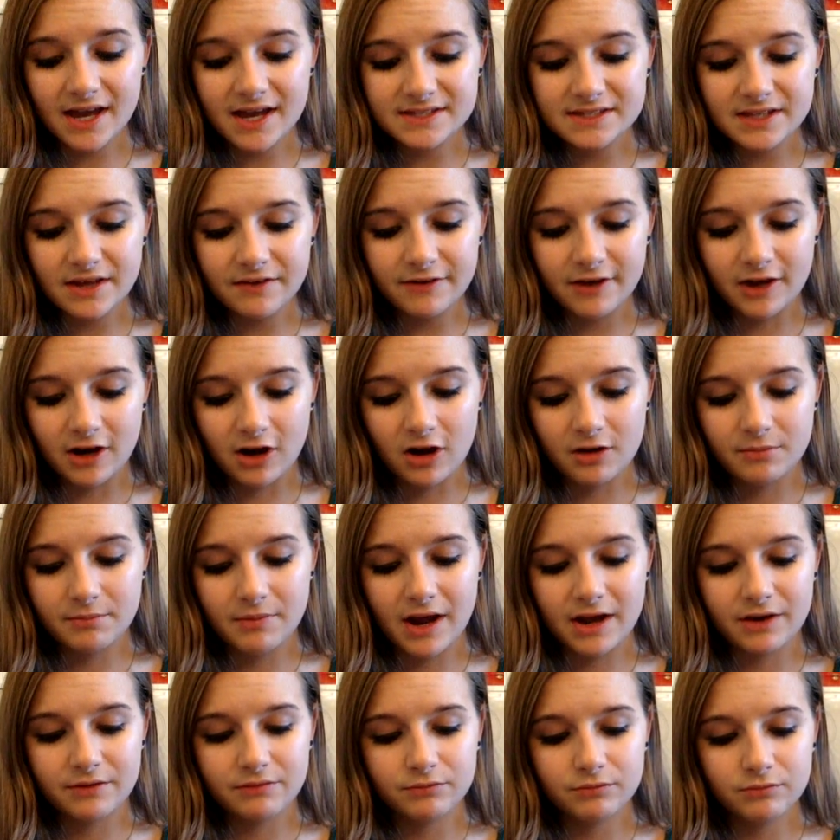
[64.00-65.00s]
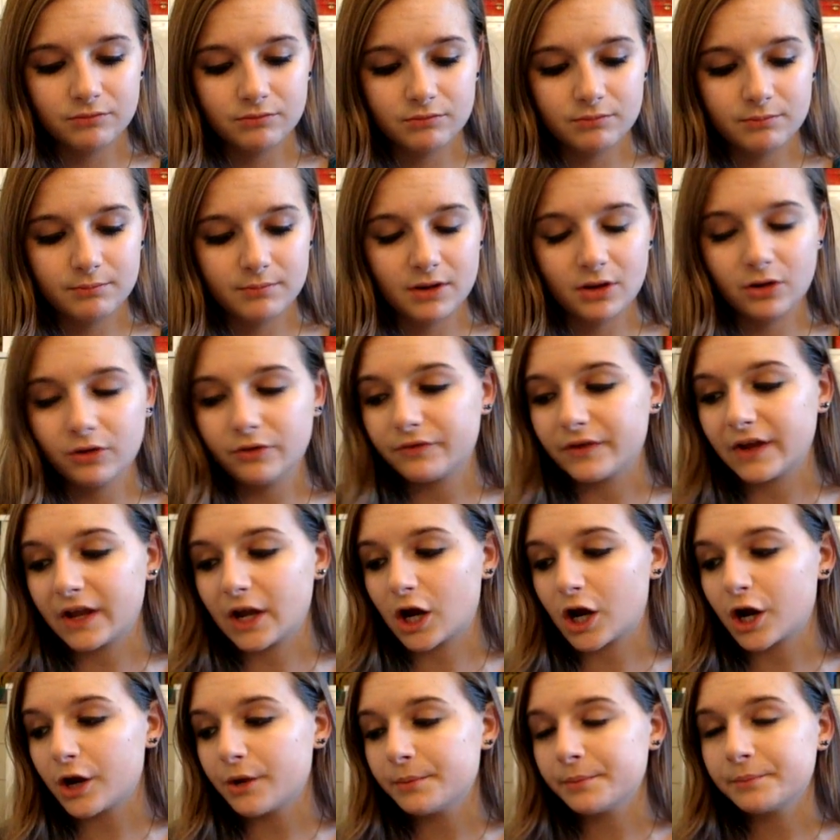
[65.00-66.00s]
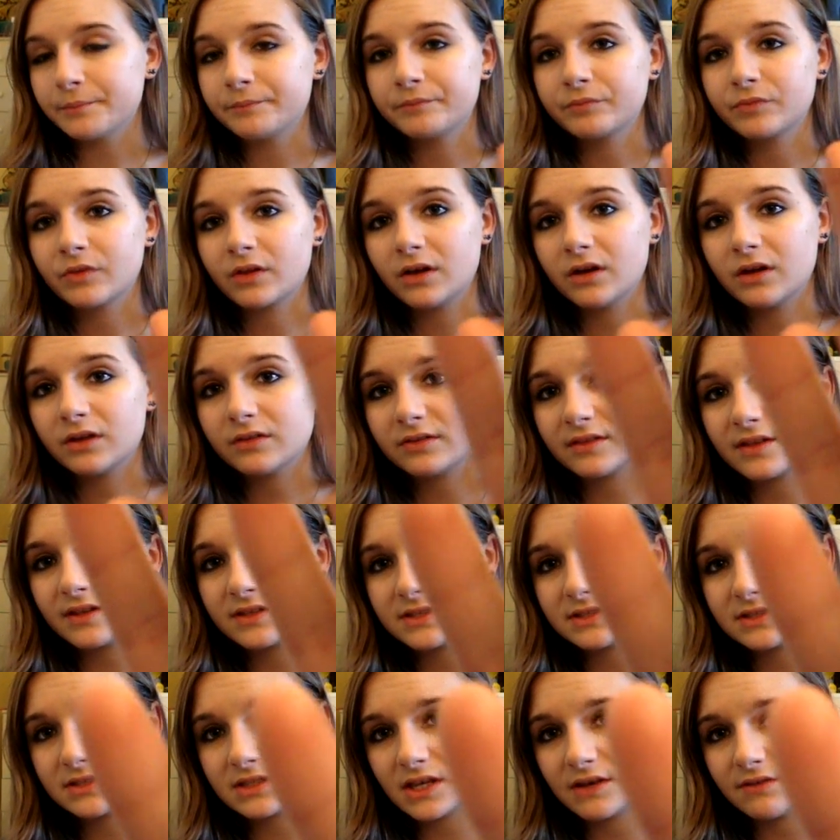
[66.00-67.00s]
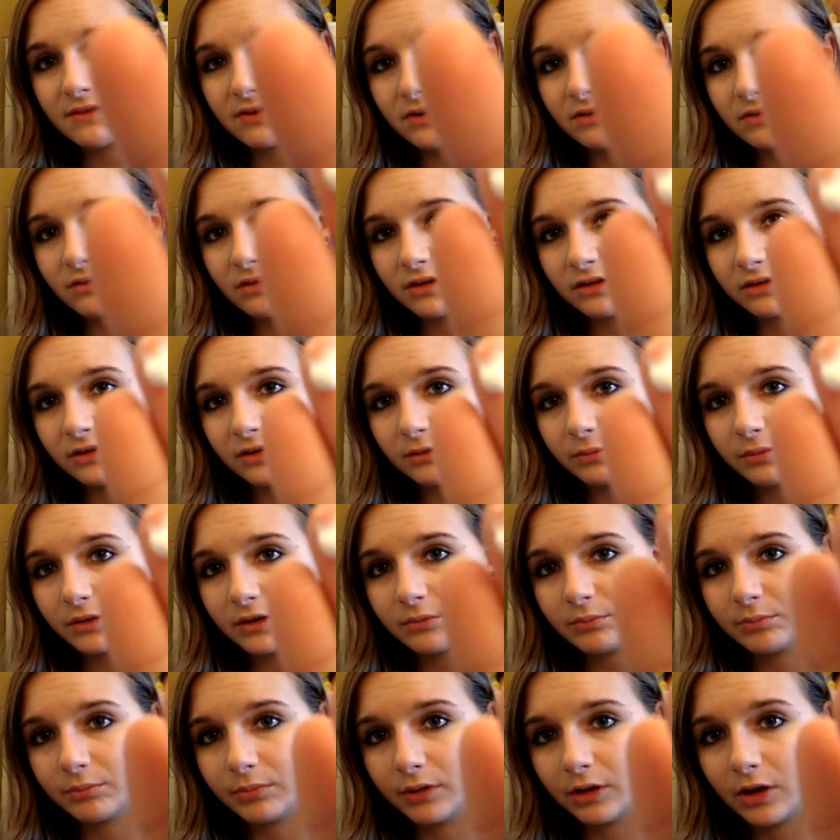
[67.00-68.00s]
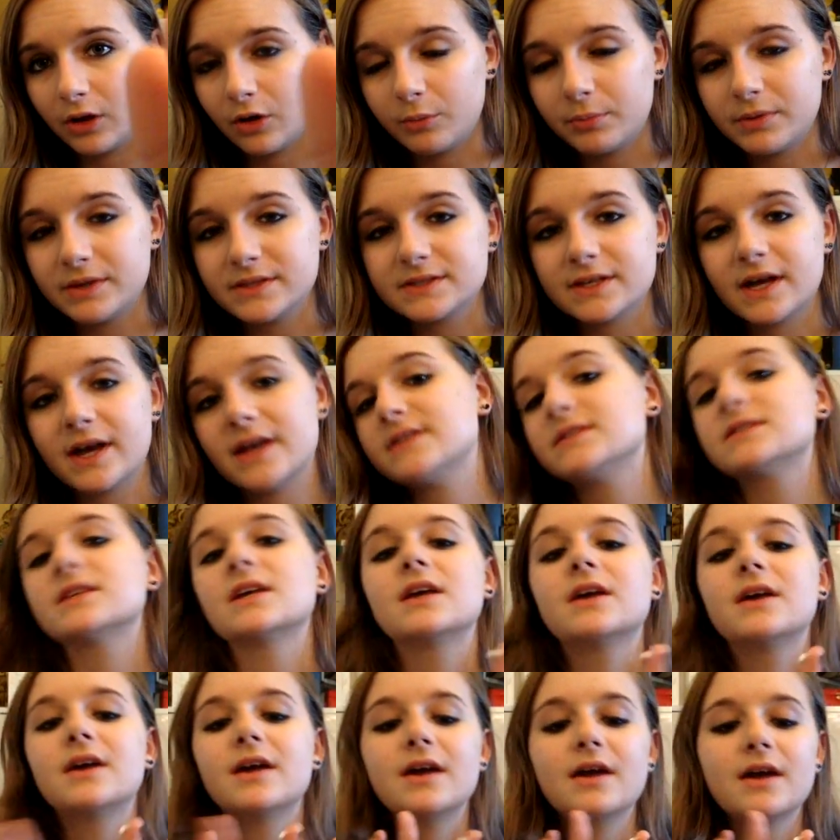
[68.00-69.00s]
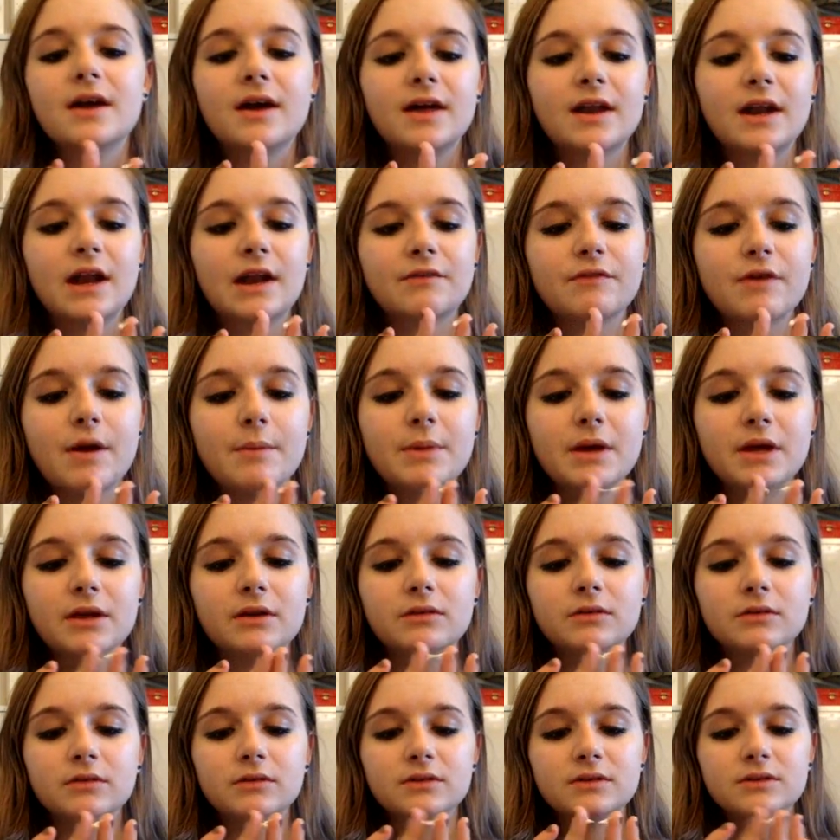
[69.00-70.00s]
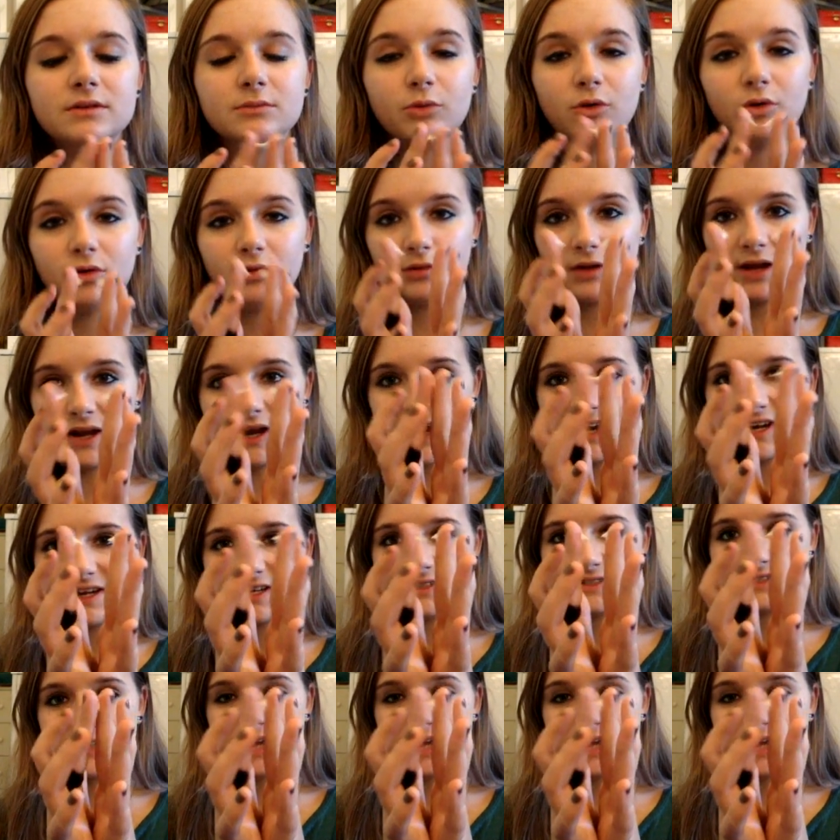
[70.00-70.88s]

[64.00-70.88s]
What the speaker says: size of it on my middle finger. That's even a little bit below pea size. And I rub it, well, I kind